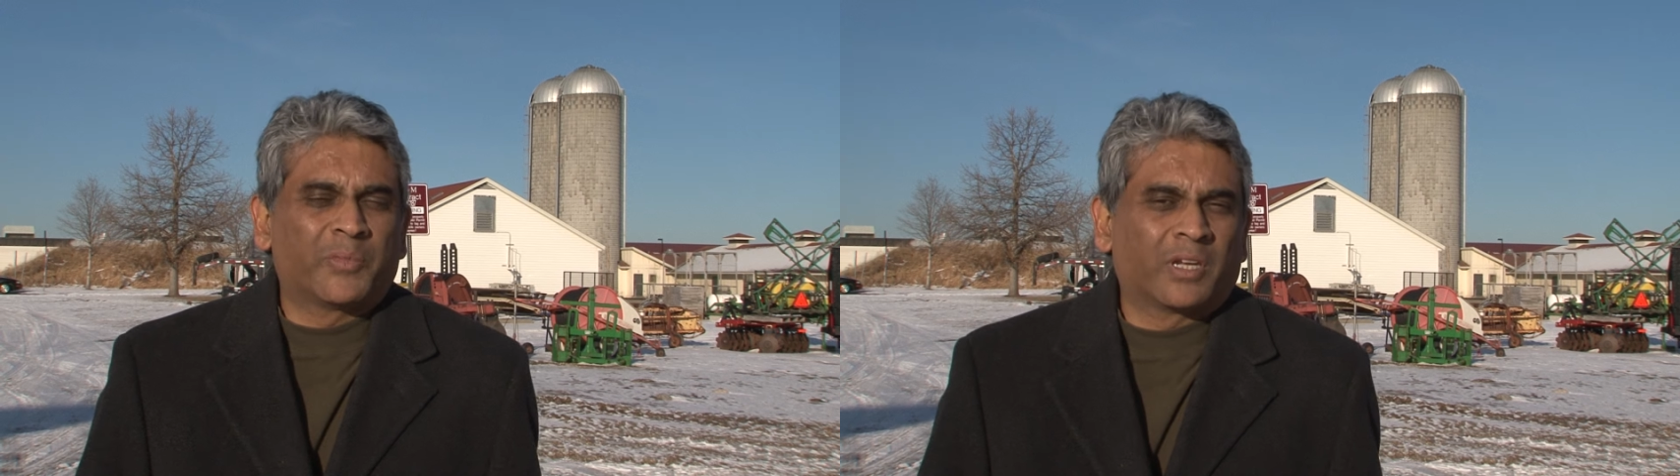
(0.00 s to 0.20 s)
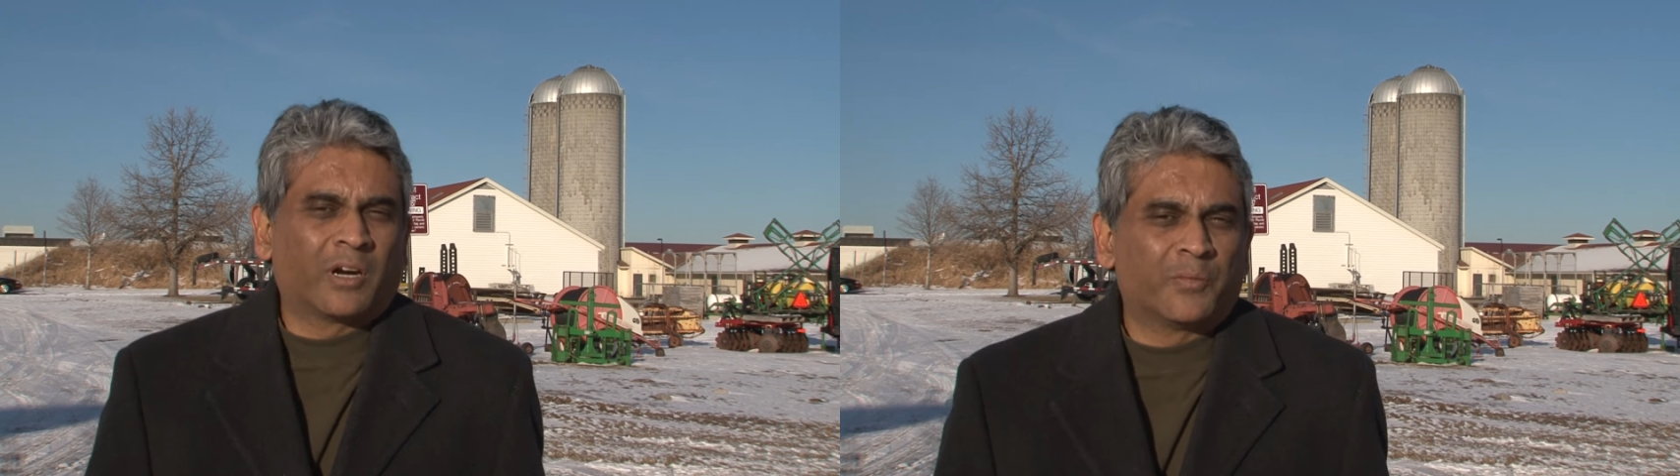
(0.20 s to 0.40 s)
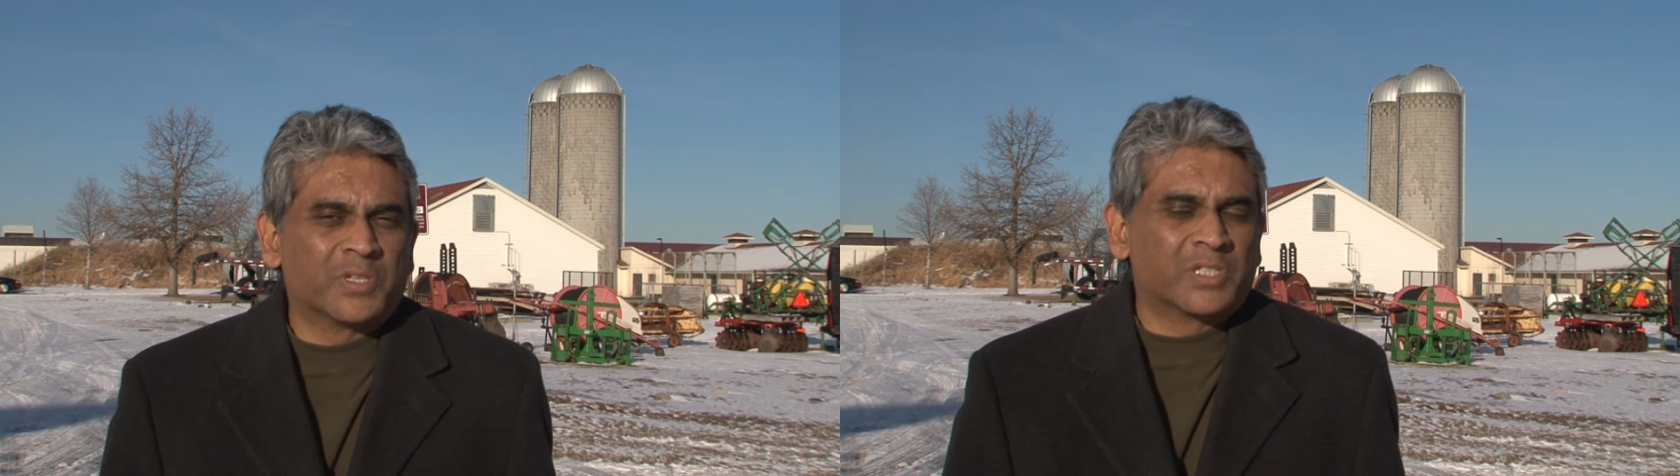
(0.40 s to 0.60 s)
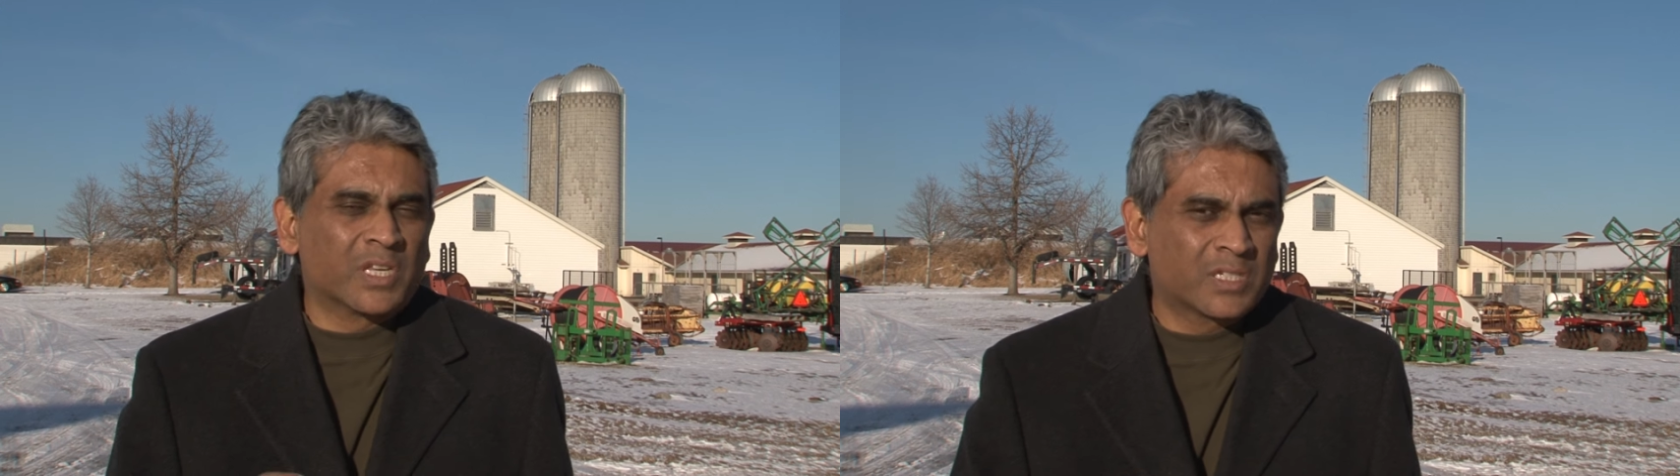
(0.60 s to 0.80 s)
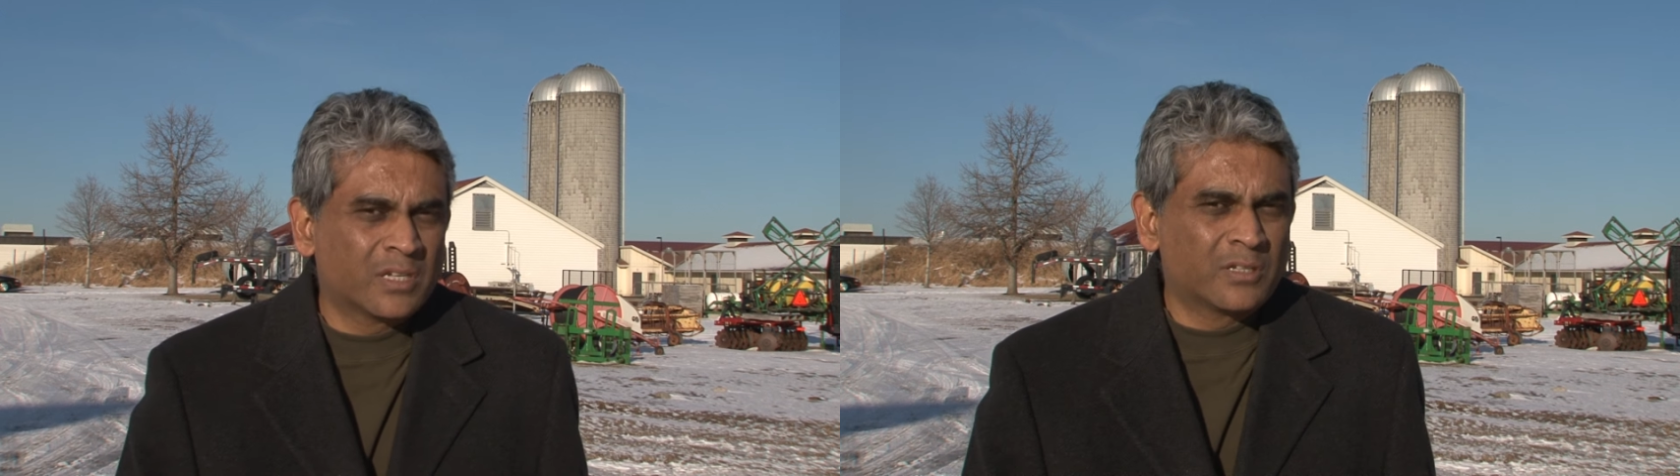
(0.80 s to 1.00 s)
that are
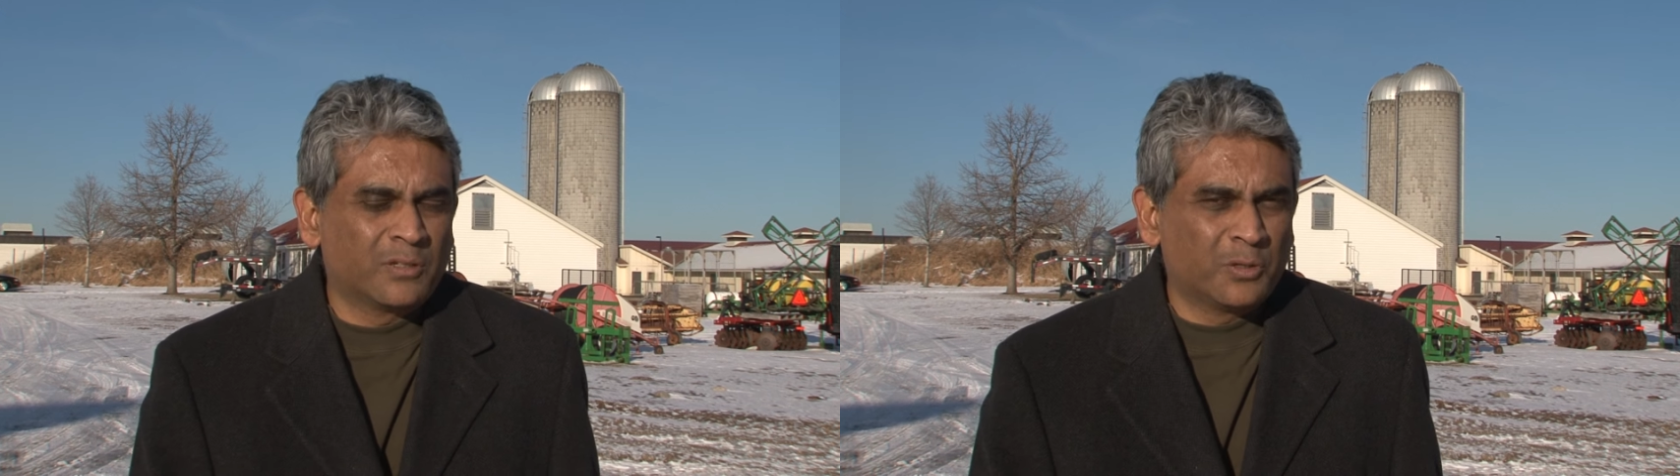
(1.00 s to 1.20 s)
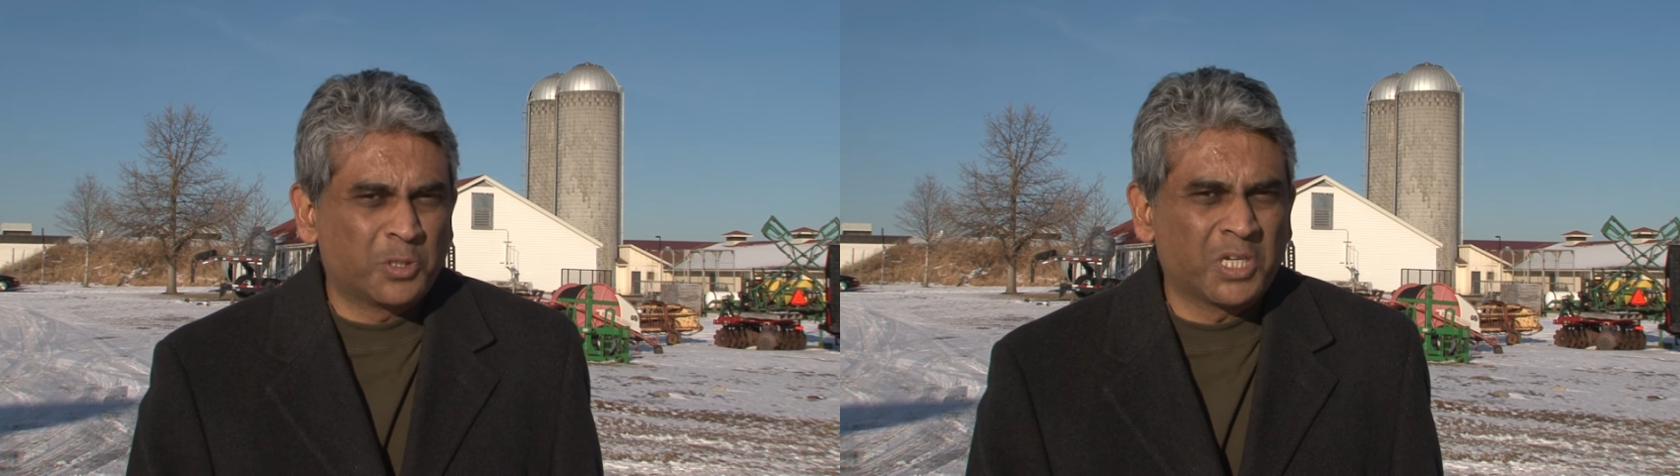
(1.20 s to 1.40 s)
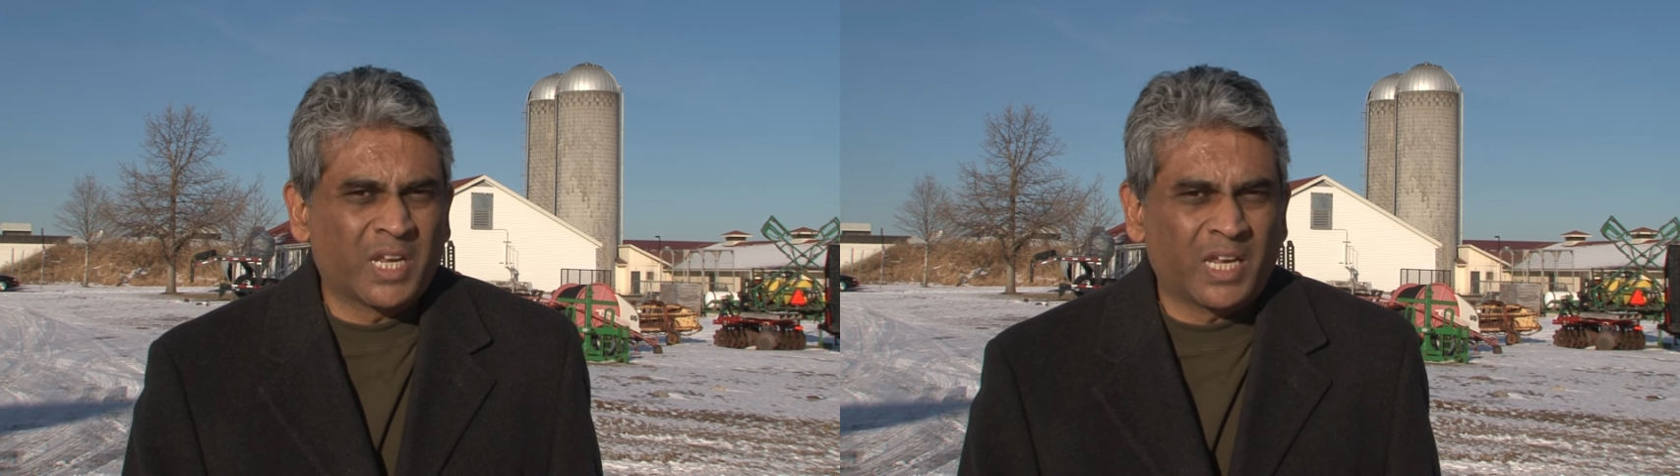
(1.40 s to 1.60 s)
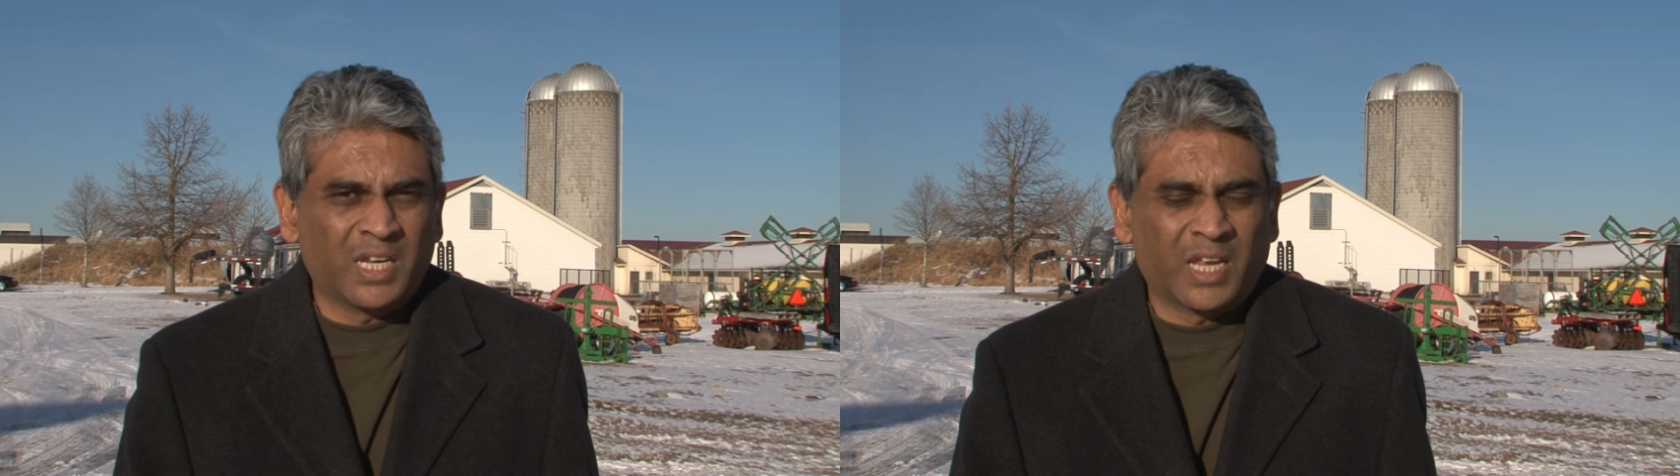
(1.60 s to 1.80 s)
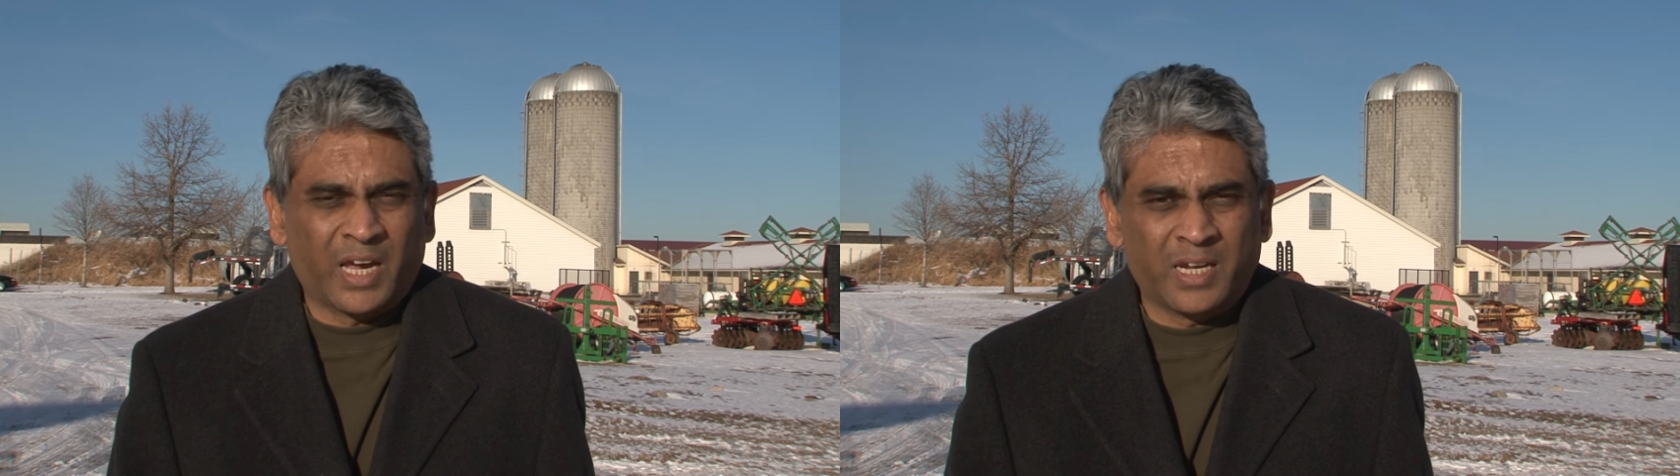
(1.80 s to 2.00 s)
resistant to
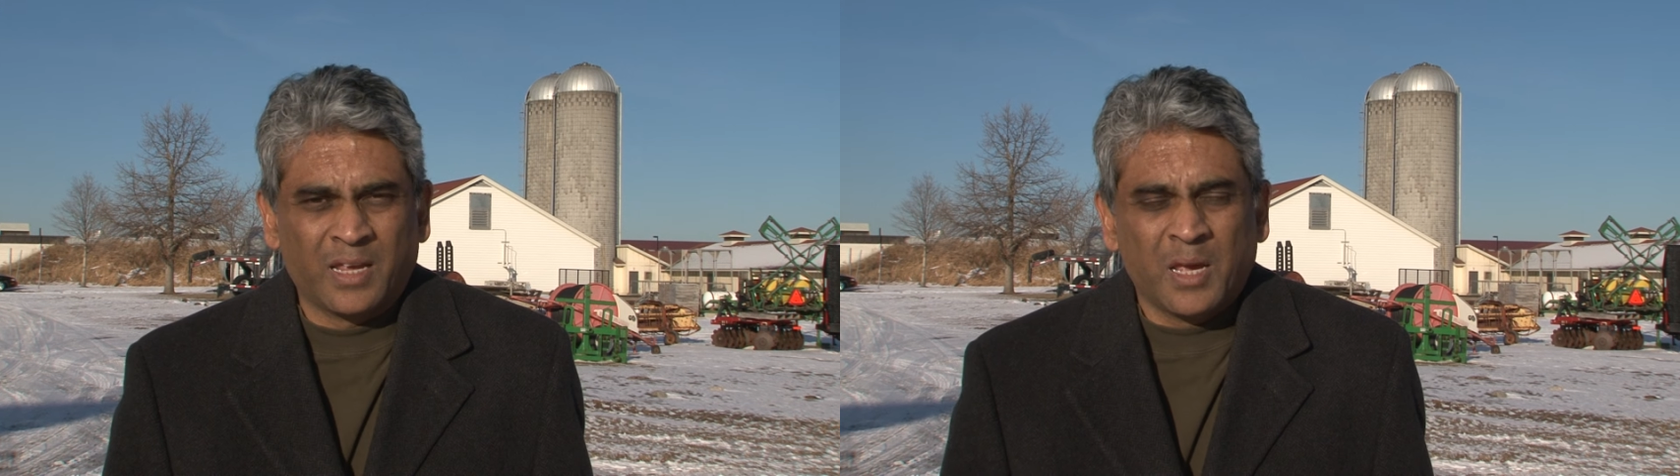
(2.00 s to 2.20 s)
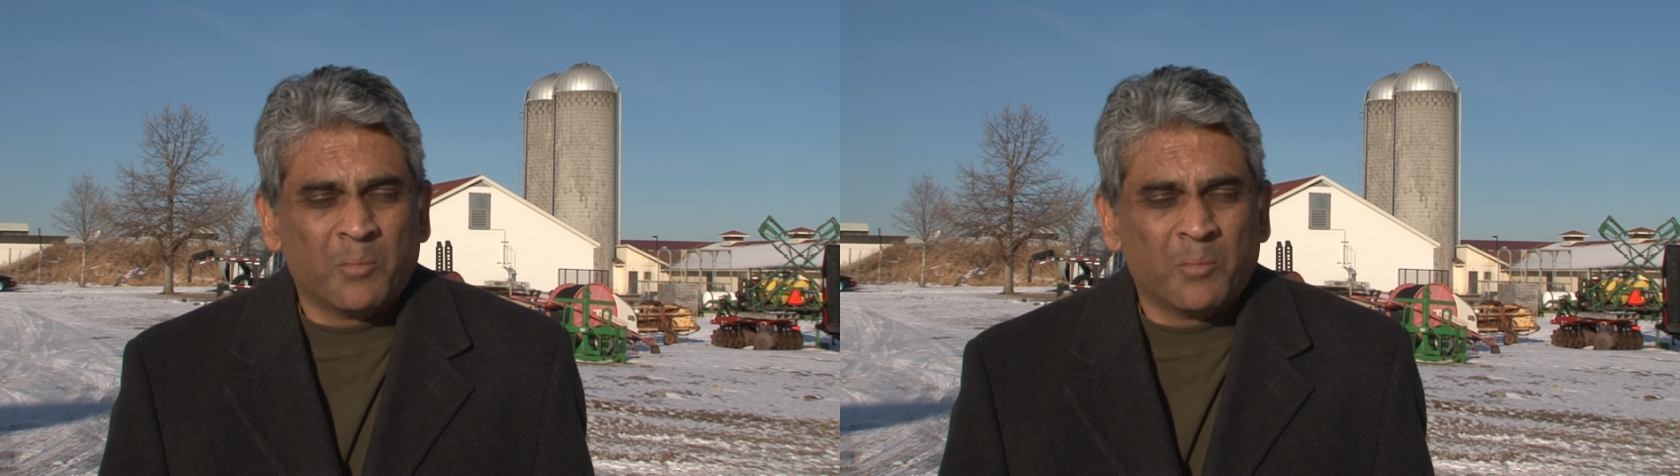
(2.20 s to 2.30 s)
UG99,